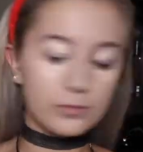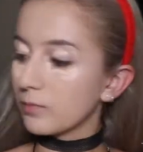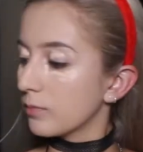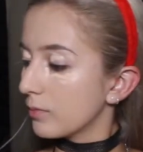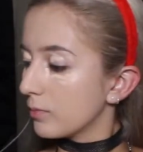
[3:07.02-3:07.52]

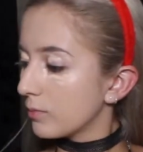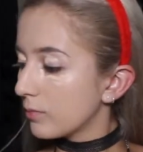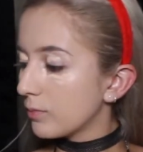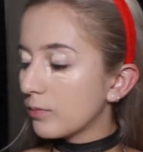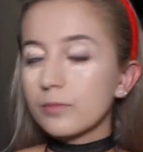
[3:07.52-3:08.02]

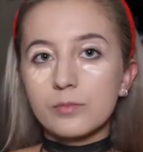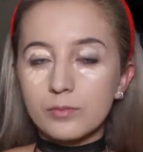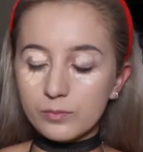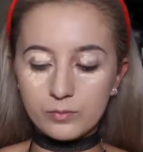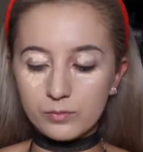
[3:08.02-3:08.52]
And yeah,
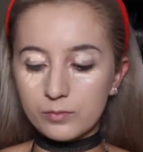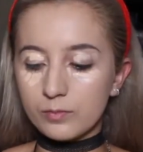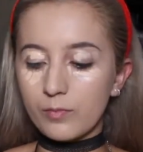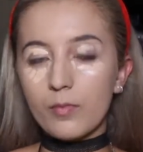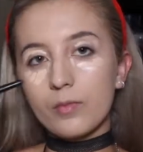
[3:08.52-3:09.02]
so I,
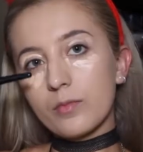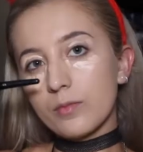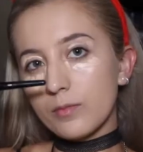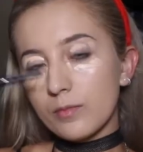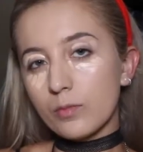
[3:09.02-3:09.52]
I actually
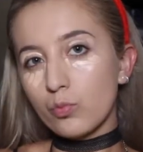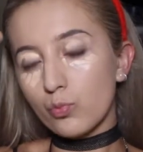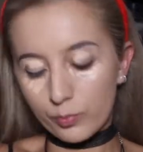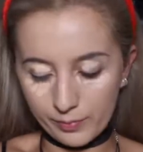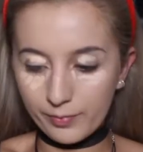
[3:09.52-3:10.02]
put it on my
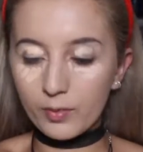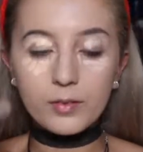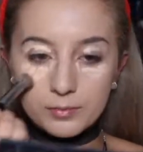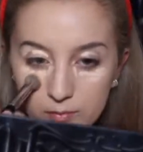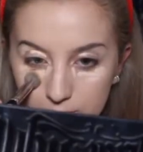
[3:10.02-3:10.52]
lid
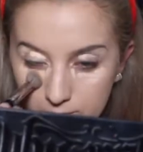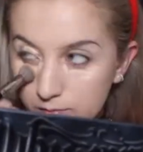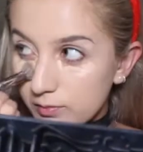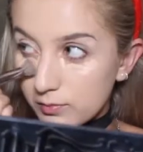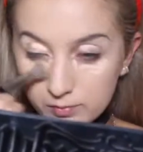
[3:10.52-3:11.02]
too as a
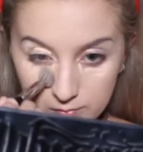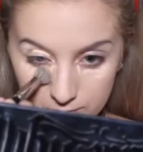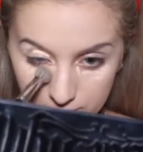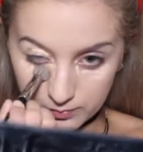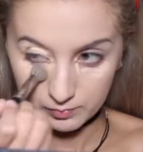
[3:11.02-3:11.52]
primer.
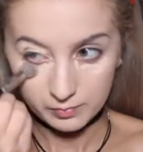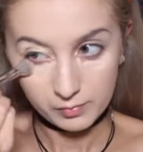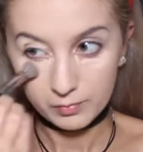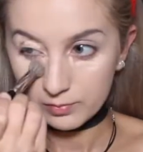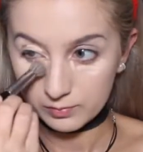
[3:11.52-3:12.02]

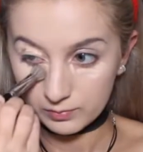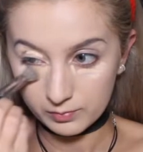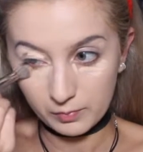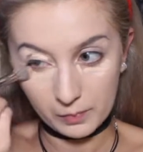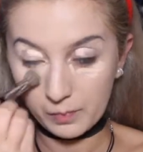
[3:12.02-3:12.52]

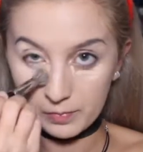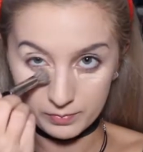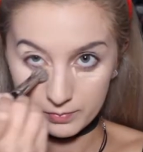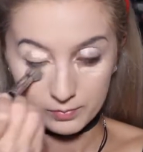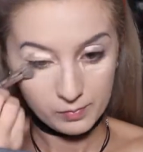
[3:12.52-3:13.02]
These
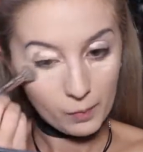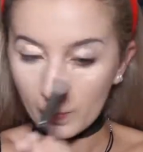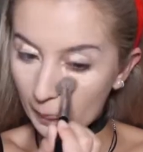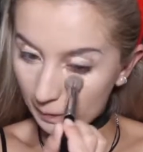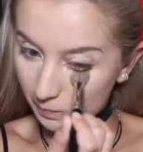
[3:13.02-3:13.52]
days I don't really
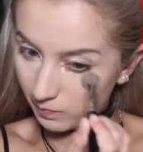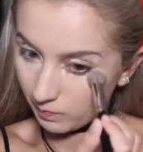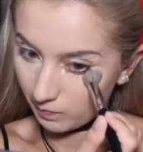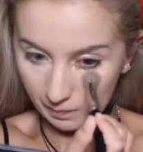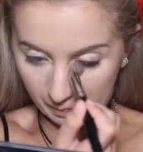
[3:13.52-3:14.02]
use the
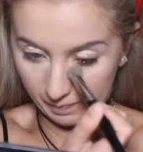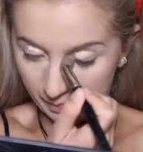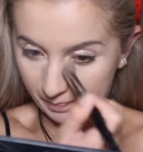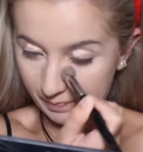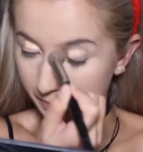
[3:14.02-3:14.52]
primer,
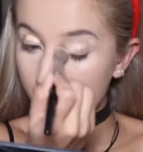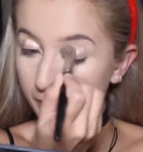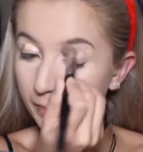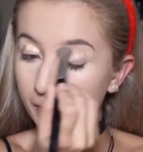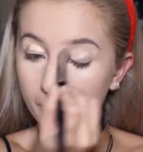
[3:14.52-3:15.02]
but
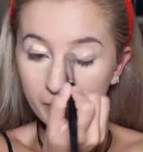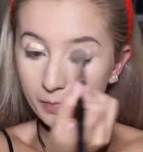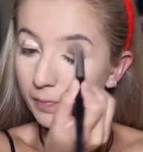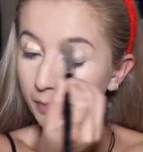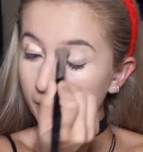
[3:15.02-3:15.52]
if I'm
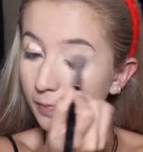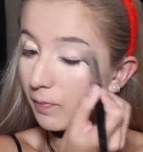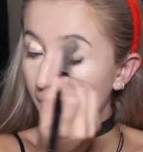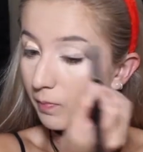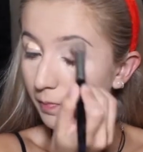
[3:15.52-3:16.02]
feeling like
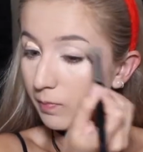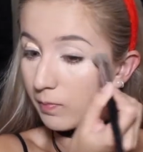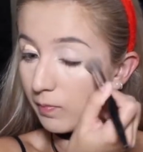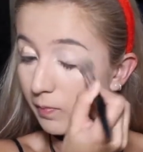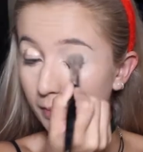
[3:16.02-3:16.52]
extra
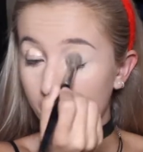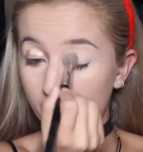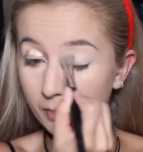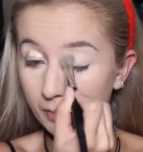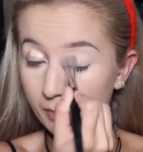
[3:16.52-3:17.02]
greasy,
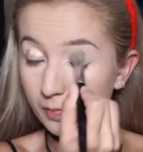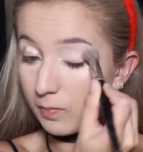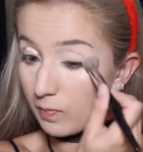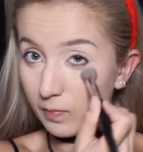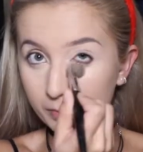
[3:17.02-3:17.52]
then I'll
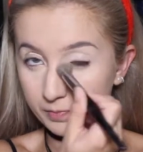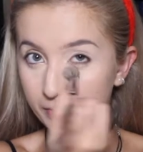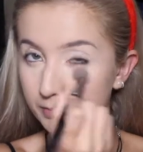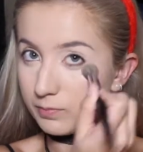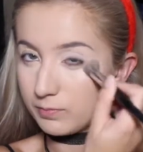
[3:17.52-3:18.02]
go in with
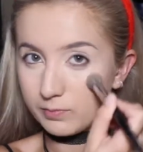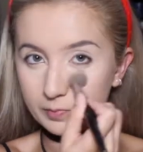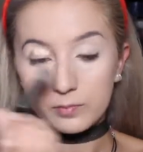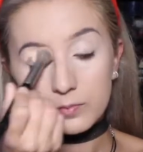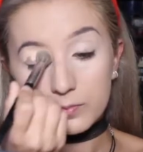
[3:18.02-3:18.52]
like my MAC
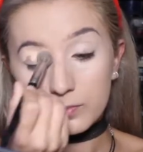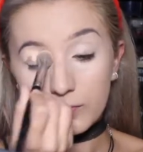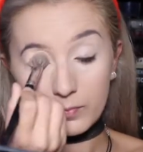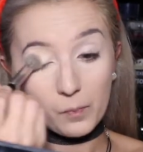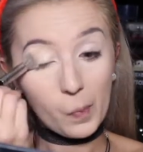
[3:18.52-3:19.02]

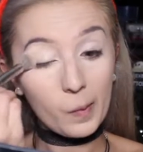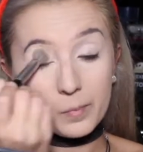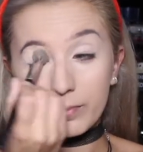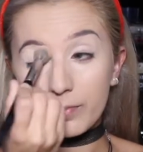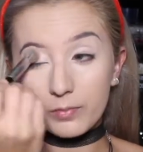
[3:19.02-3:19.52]

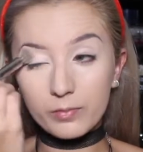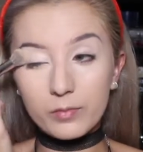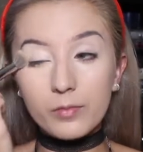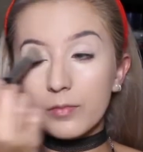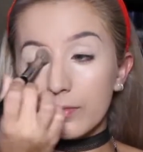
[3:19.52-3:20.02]
um,
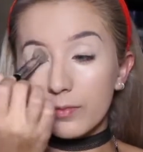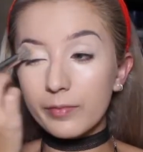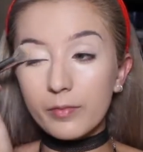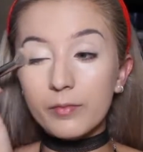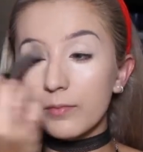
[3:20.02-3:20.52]
soft ochre
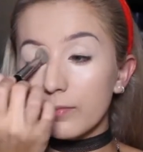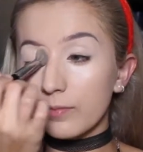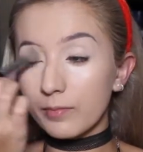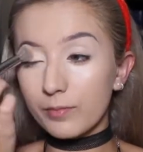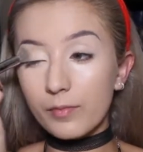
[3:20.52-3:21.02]
paint pot.